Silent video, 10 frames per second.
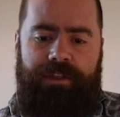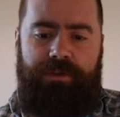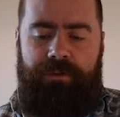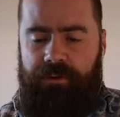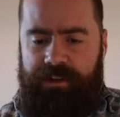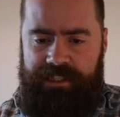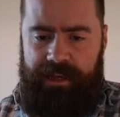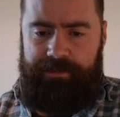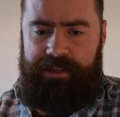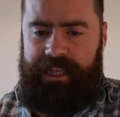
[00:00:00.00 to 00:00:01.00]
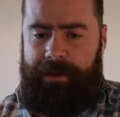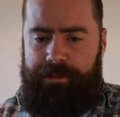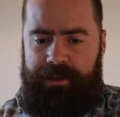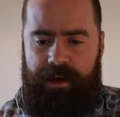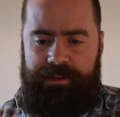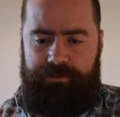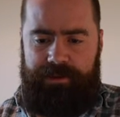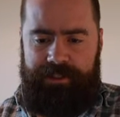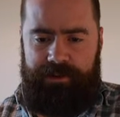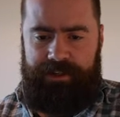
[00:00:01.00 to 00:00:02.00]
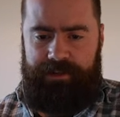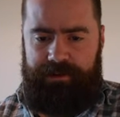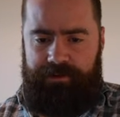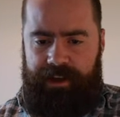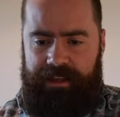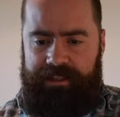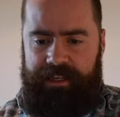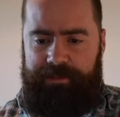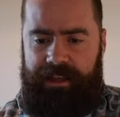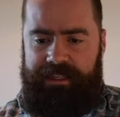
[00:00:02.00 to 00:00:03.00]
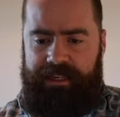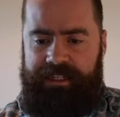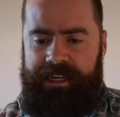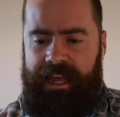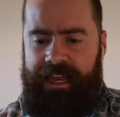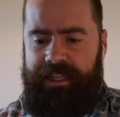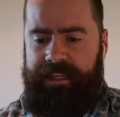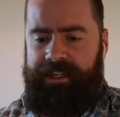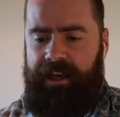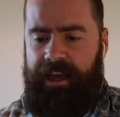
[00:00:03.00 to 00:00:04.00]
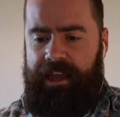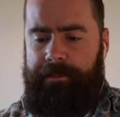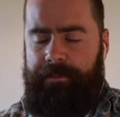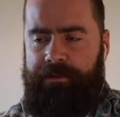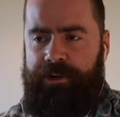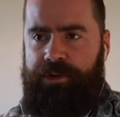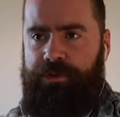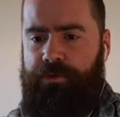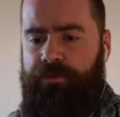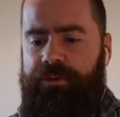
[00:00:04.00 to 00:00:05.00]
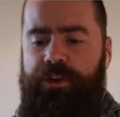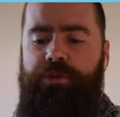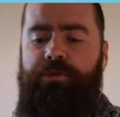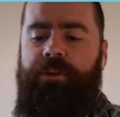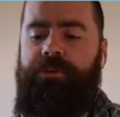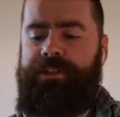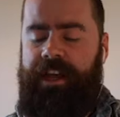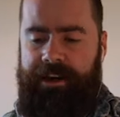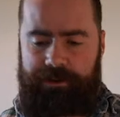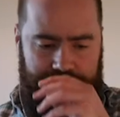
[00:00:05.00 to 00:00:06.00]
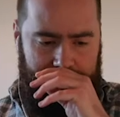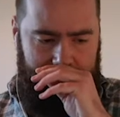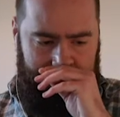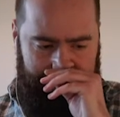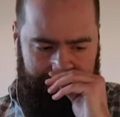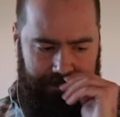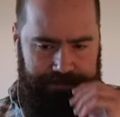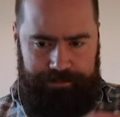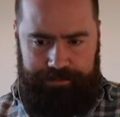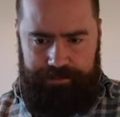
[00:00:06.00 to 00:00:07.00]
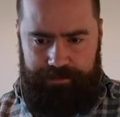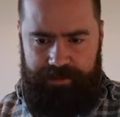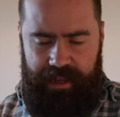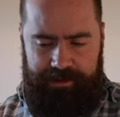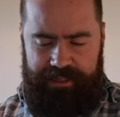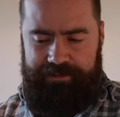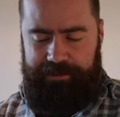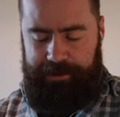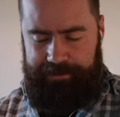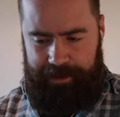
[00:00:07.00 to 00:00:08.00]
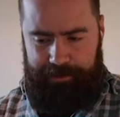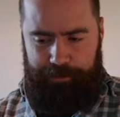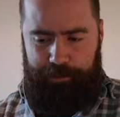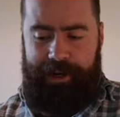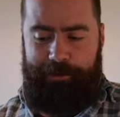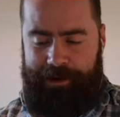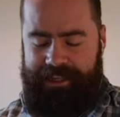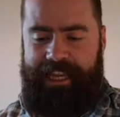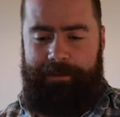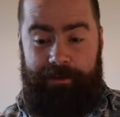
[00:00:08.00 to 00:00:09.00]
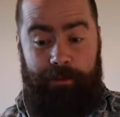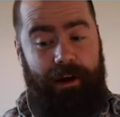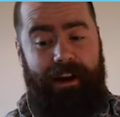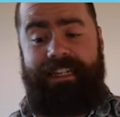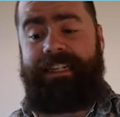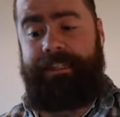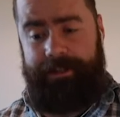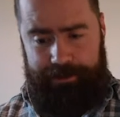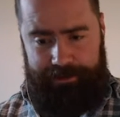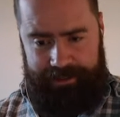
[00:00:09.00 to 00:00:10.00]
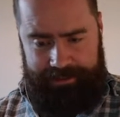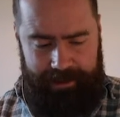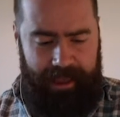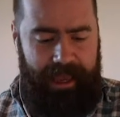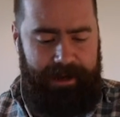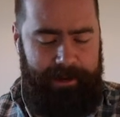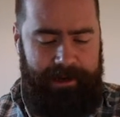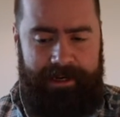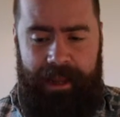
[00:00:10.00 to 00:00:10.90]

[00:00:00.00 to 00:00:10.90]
So the first step to this empathize or research phase is basically take the time to view and understand your subject. So I'm going to give you a real world example of where I didn't do this in a minute.